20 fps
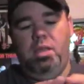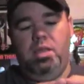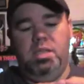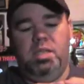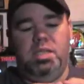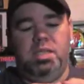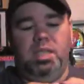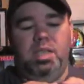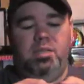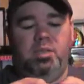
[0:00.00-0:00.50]

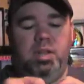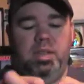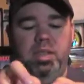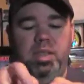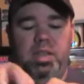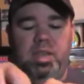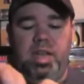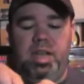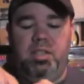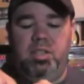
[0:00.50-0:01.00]
sleeve or
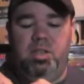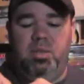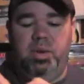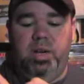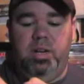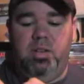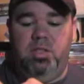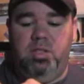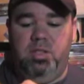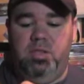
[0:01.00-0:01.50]
anything, and actually the
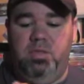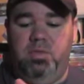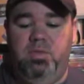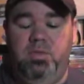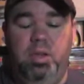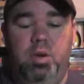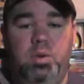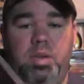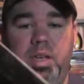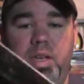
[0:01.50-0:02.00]
record's just
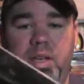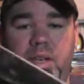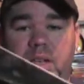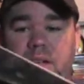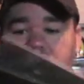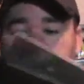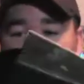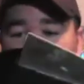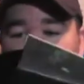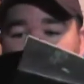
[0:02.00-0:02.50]
floating in
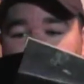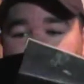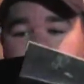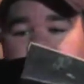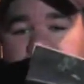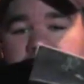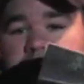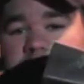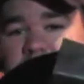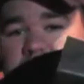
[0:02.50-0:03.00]
here, which
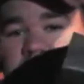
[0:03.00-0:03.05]
drives